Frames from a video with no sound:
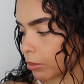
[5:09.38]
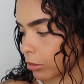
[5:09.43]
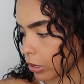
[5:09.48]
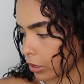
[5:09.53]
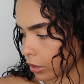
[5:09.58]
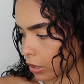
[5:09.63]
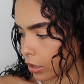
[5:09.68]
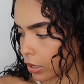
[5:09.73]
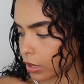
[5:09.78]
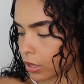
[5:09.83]
I'm
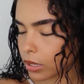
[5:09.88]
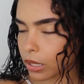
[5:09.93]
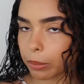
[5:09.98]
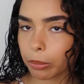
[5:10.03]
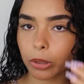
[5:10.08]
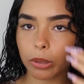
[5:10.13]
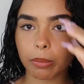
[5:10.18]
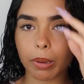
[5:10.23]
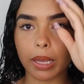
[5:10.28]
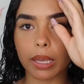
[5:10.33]
just gonna
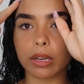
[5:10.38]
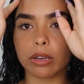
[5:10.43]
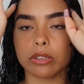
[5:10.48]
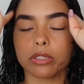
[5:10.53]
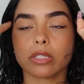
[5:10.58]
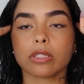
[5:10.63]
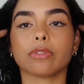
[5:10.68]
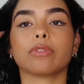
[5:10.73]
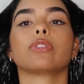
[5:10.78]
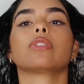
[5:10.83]
separate my hair
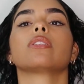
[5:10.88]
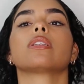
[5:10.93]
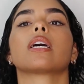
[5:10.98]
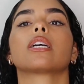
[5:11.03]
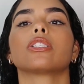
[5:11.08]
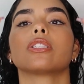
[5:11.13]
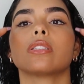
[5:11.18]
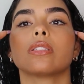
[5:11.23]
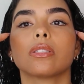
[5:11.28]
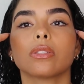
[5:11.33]
into different
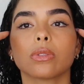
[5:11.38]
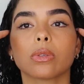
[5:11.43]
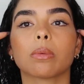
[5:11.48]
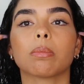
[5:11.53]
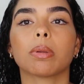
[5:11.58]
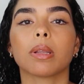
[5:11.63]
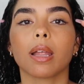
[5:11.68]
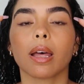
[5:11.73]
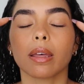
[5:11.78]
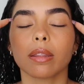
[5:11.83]
sections to
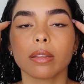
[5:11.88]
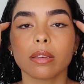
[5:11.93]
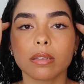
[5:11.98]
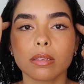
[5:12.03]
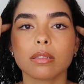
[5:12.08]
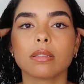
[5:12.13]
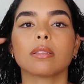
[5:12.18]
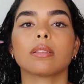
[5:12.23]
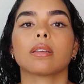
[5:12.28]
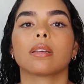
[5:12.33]
apply
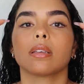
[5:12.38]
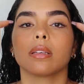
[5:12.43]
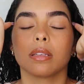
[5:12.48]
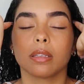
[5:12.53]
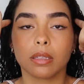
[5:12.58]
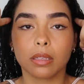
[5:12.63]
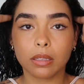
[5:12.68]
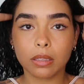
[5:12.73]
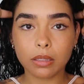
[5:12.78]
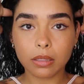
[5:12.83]
this.
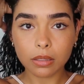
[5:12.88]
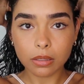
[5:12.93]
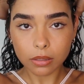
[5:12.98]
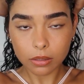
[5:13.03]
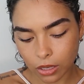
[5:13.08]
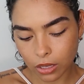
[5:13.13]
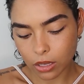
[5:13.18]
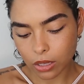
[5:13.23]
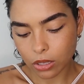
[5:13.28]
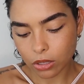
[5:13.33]

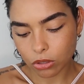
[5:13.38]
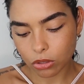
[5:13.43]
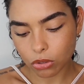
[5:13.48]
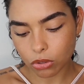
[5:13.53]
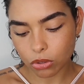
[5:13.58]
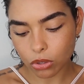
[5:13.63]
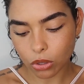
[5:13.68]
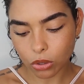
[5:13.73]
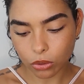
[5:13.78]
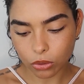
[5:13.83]

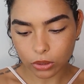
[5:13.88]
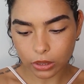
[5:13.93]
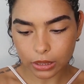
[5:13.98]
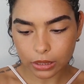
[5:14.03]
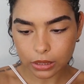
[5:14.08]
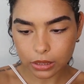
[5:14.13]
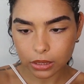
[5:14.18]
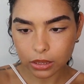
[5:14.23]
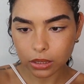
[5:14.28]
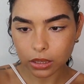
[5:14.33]
So
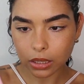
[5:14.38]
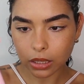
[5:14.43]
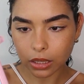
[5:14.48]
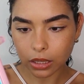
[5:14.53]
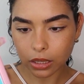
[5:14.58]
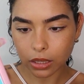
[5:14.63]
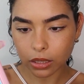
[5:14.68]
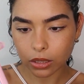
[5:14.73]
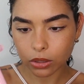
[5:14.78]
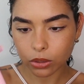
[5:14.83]
let's
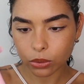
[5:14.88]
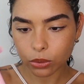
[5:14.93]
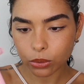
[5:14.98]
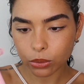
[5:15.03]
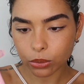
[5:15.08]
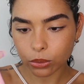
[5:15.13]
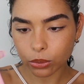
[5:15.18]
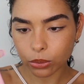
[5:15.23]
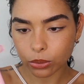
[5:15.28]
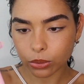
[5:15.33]
see.
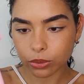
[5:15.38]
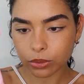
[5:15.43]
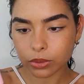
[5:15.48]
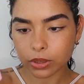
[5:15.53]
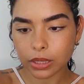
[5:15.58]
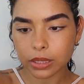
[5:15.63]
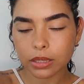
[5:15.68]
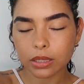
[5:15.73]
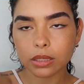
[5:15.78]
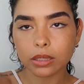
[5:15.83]
Ooh,
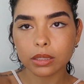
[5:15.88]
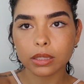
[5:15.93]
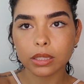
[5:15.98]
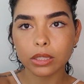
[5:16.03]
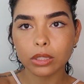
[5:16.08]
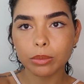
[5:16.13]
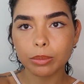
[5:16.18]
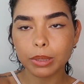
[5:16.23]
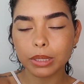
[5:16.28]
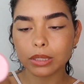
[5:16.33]
it's a
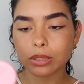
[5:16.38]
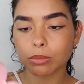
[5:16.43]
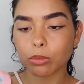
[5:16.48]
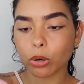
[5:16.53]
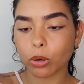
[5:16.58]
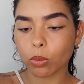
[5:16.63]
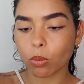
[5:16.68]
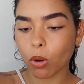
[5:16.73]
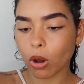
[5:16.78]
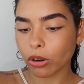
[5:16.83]
little bit
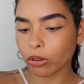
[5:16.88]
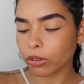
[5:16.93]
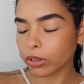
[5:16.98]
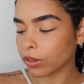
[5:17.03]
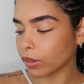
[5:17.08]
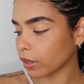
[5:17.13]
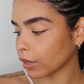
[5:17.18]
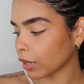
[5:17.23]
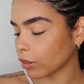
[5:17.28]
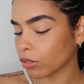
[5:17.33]
more watery
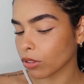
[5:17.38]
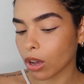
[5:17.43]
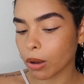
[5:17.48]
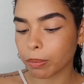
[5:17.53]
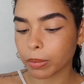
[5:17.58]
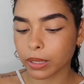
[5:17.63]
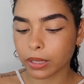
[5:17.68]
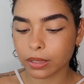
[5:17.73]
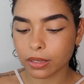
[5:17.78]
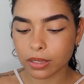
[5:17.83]
than I
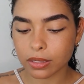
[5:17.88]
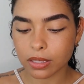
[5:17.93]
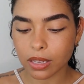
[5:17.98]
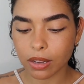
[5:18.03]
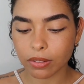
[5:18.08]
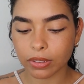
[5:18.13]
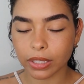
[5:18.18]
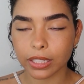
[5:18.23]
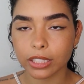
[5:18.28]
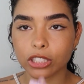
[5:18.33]
thought, but it does
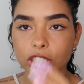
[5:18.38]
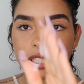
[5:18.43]
have like a